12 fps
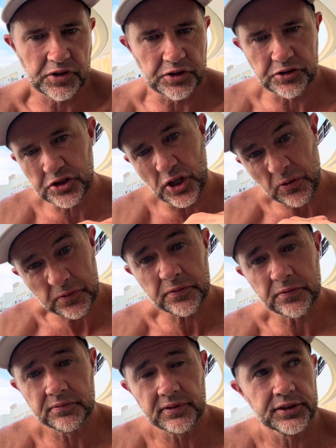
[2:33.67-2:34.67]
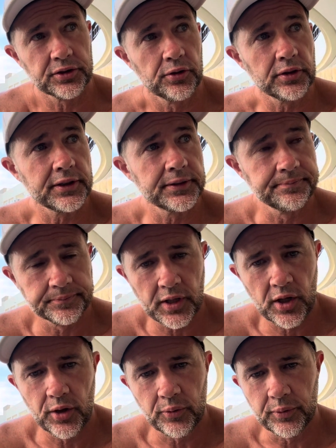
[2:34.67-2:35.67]
shelf, let's call it.
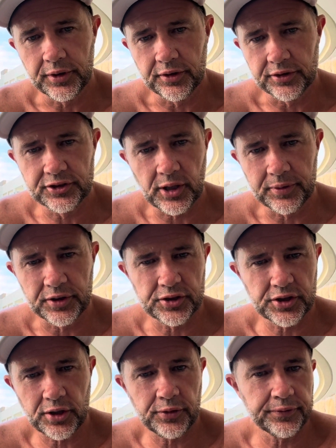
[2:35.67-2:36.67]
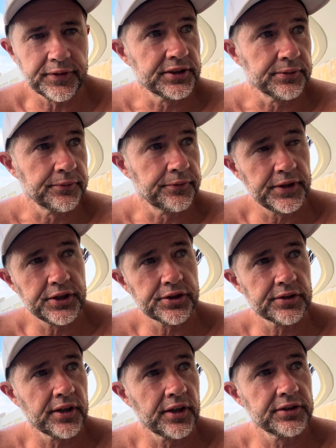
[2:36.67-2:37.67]
When you're on top of the shelf, there's some fish
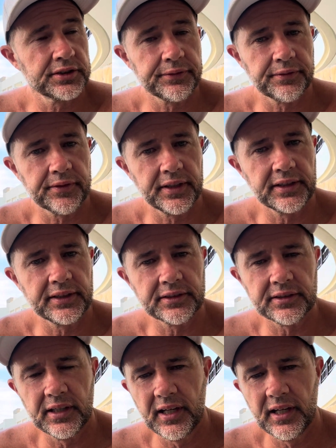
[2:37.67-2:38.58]
and those different things,